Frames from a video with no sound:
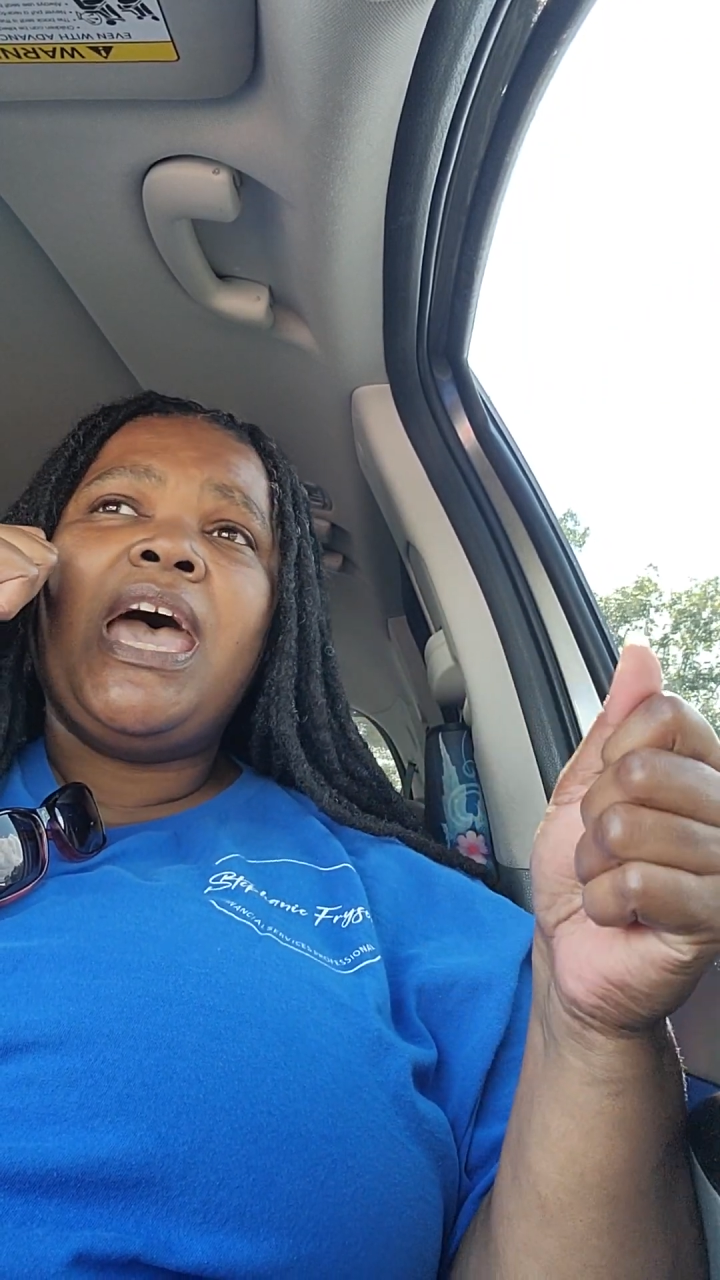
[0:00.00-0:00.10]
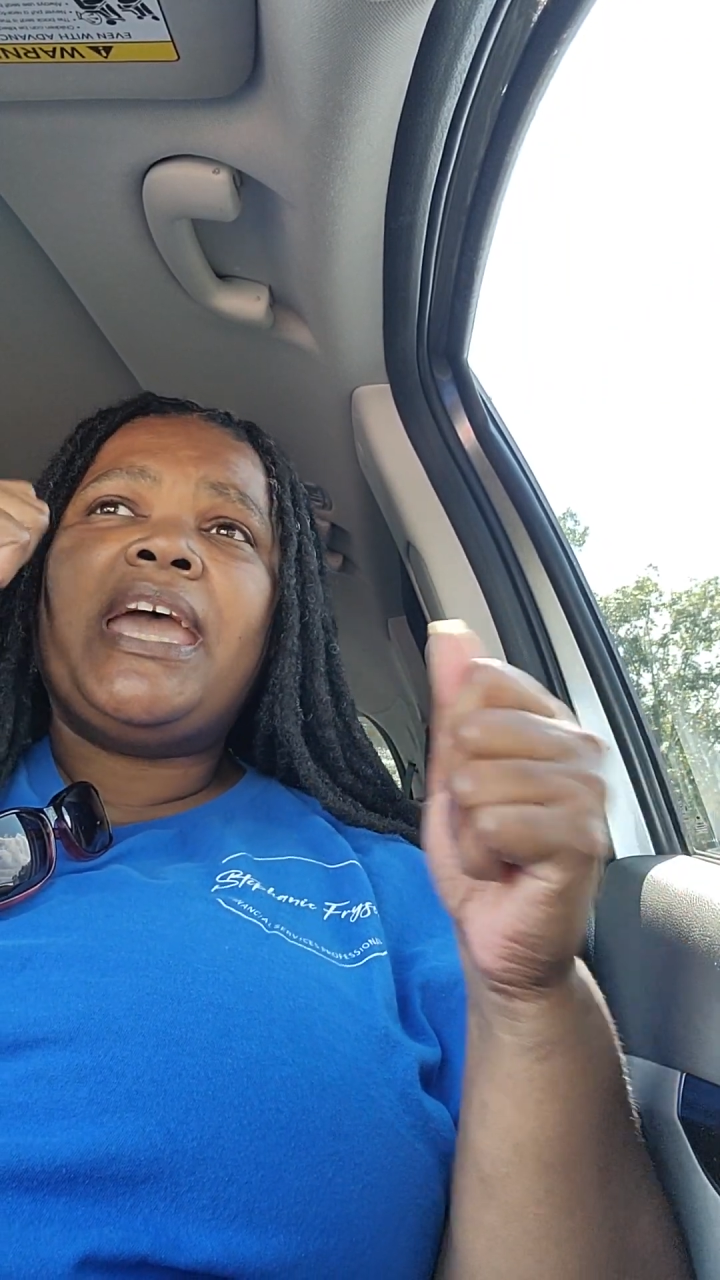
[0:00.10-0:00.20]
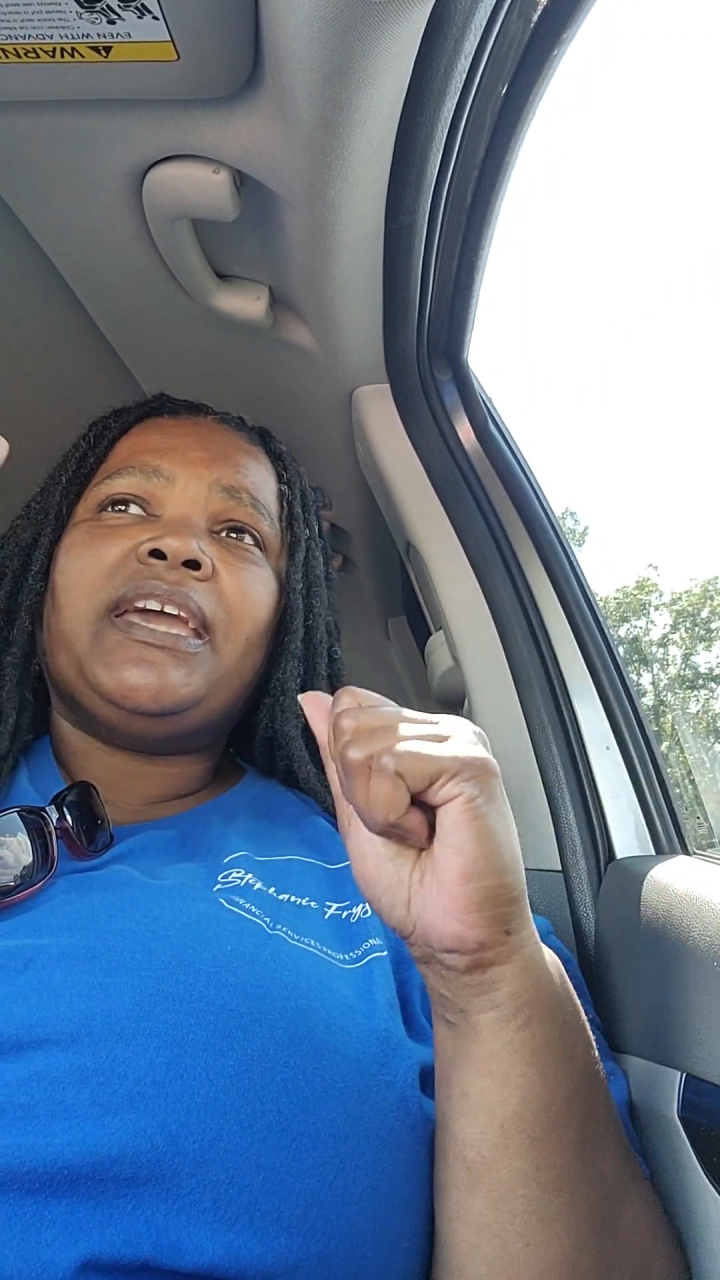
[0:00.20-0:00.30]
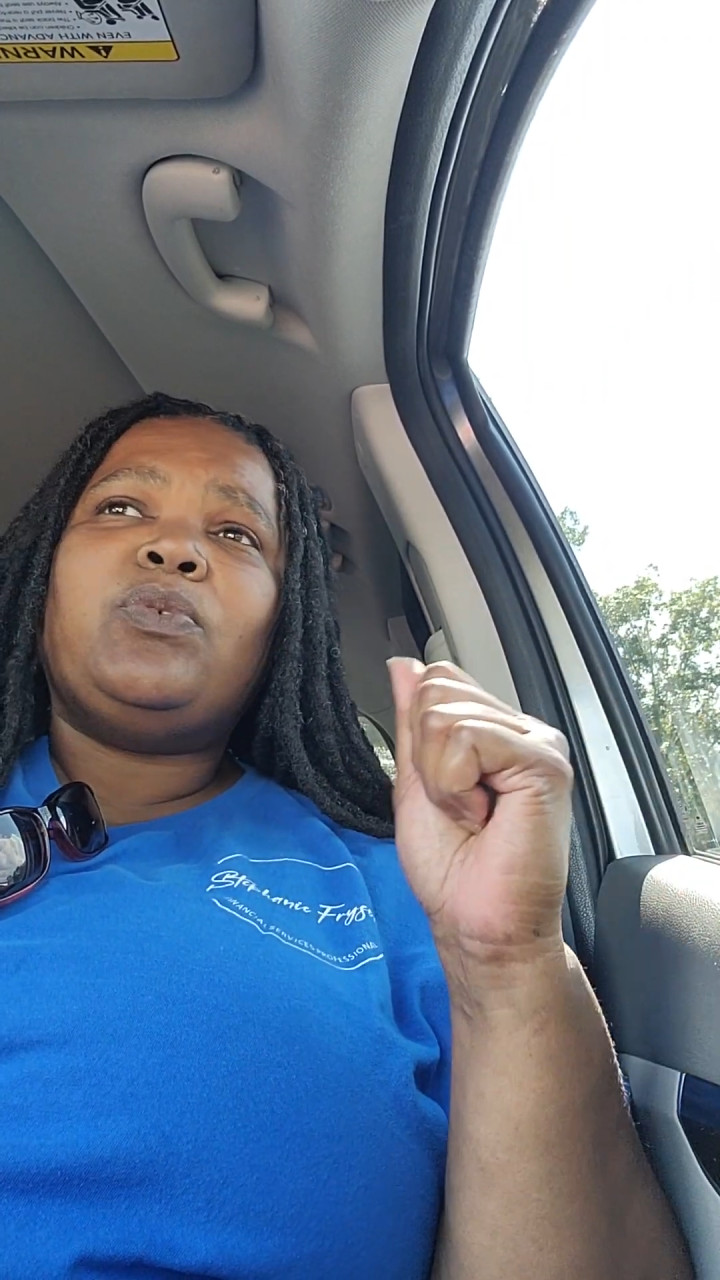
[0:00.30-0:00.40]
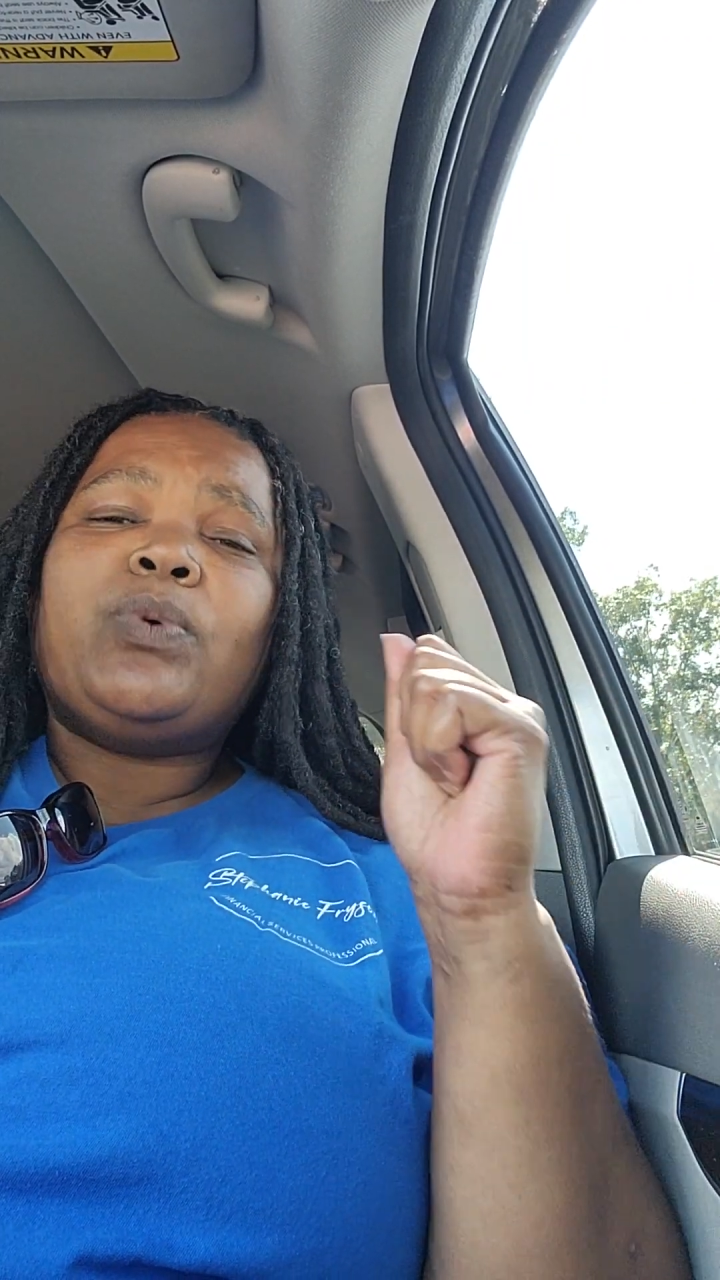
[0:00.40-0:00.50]

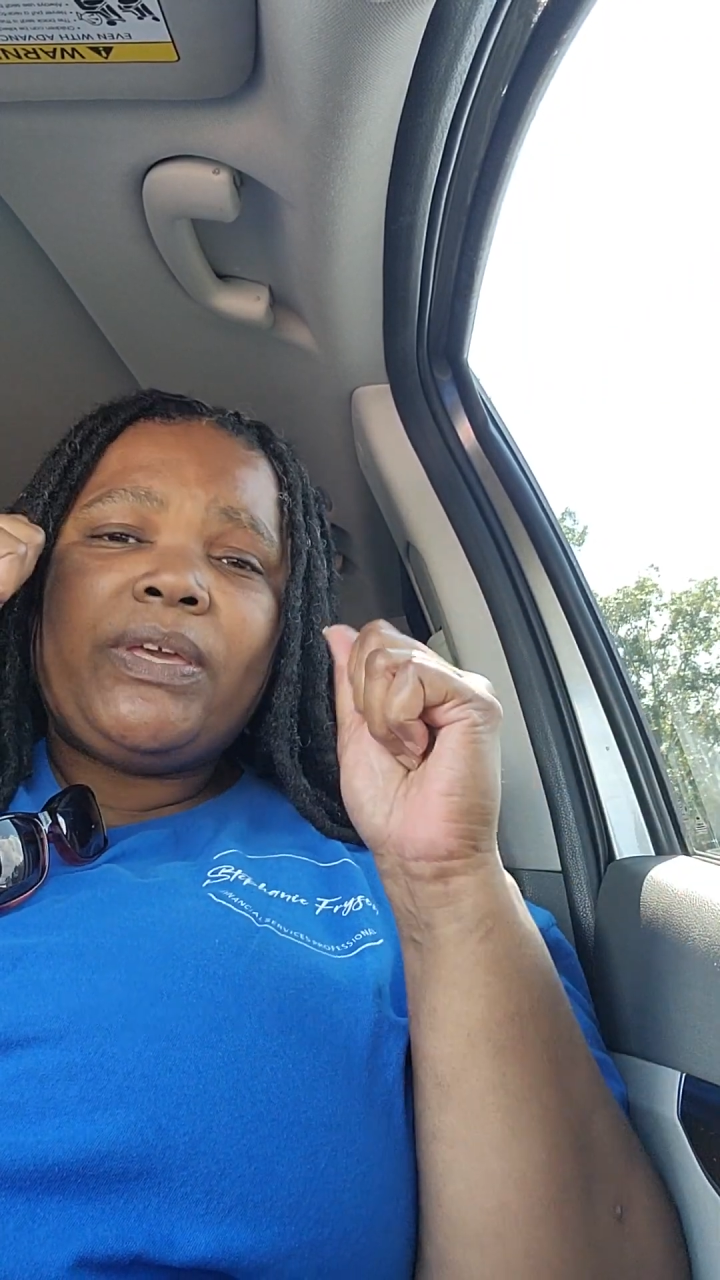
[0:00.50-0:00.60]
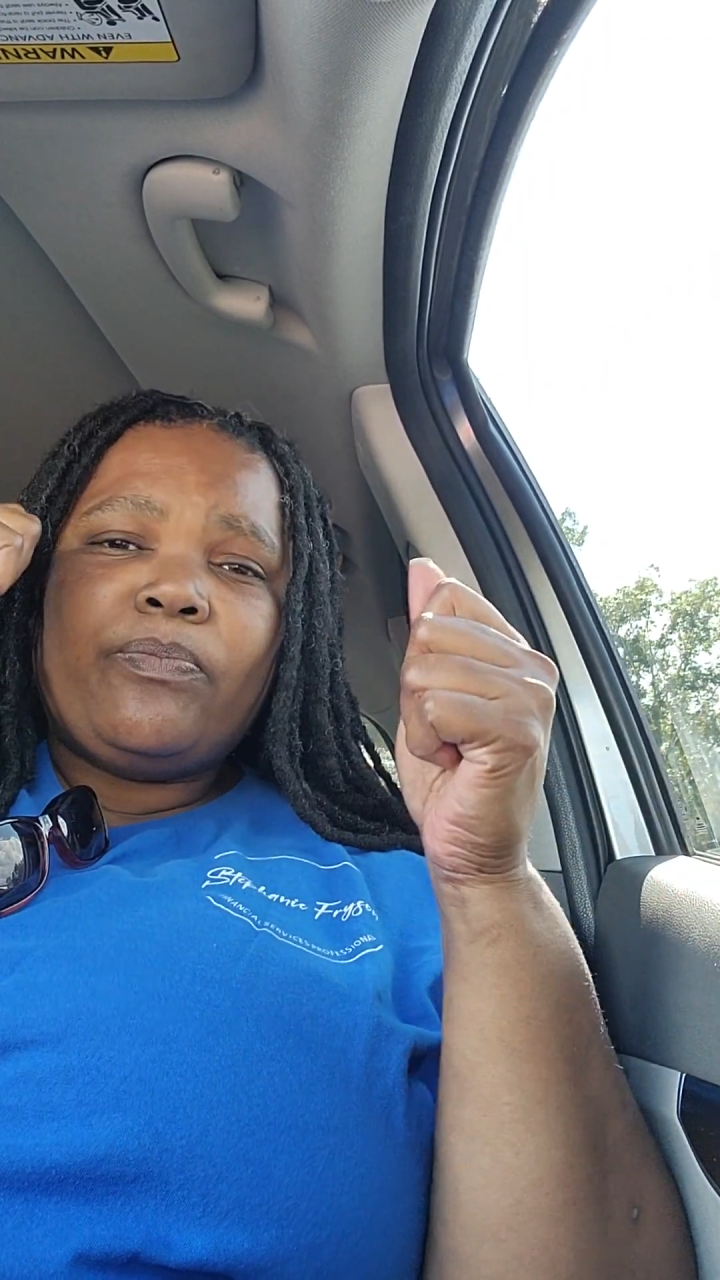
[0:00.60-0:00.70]
and we